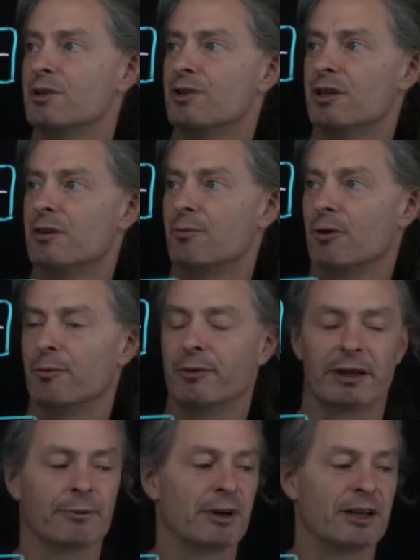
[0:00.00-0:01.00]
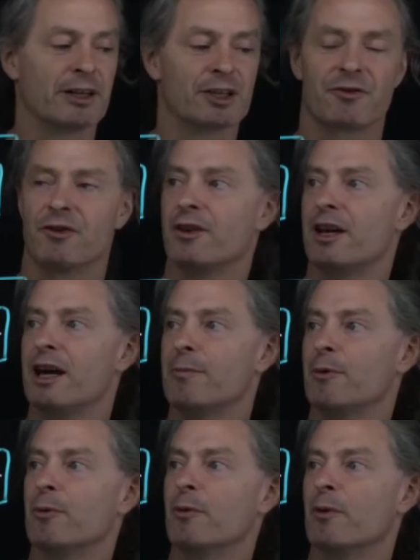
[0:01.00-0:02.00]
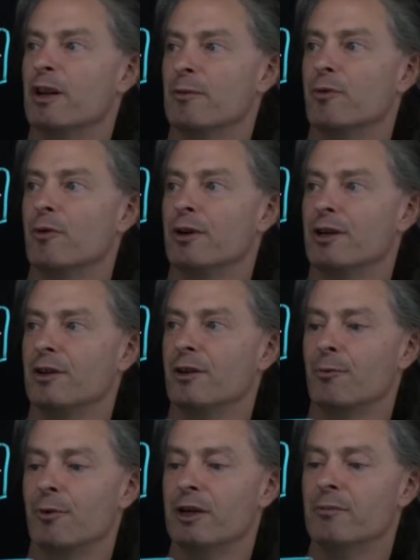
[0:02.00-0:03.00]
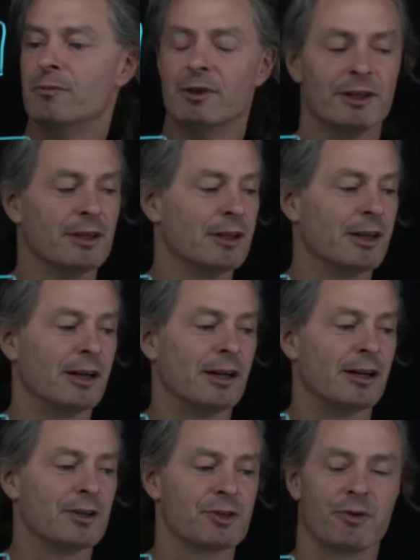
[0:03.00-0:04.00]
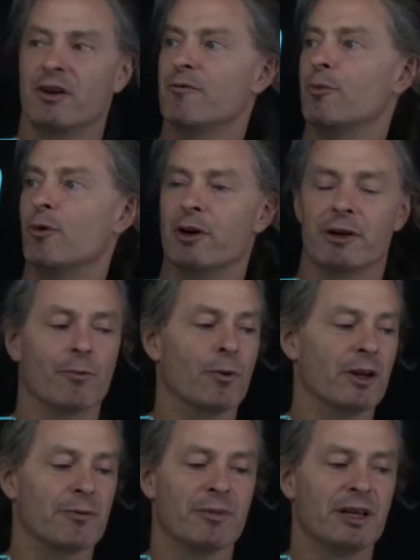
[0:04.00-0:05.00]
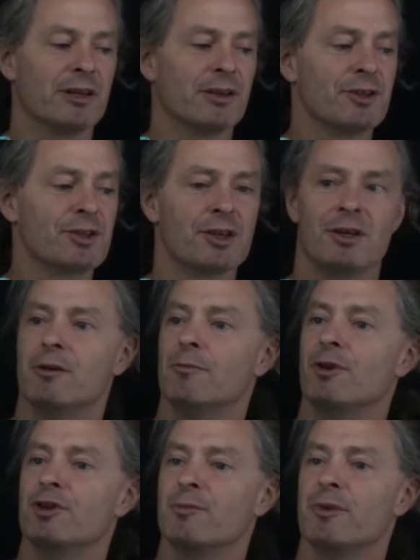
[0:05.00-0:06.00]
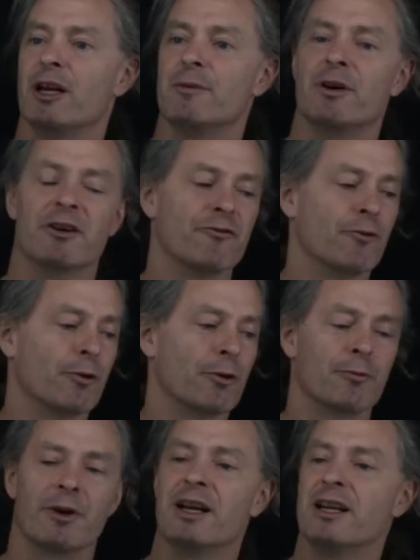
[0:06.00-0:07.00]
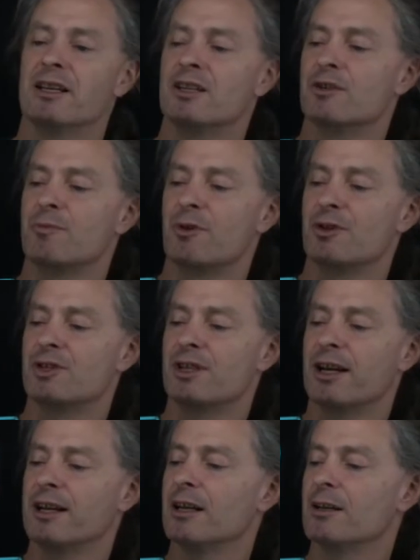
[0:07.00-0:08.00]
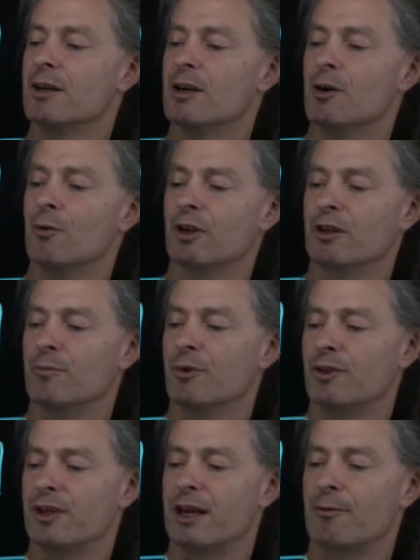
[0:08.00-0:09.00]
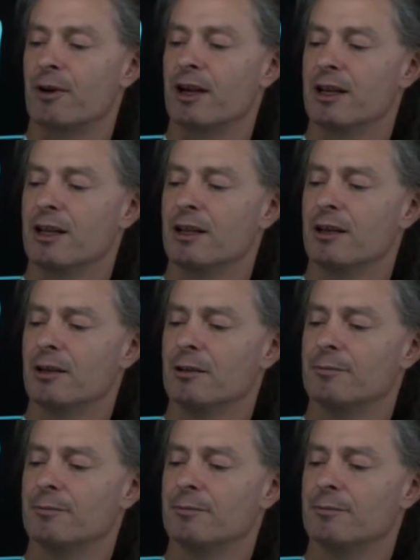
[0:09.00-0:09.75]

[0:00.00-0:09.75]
the appropriate radius for that, but we want a point on the rim. So we have 0.1 meters multiplied by 4 radians per second. We can put that right here,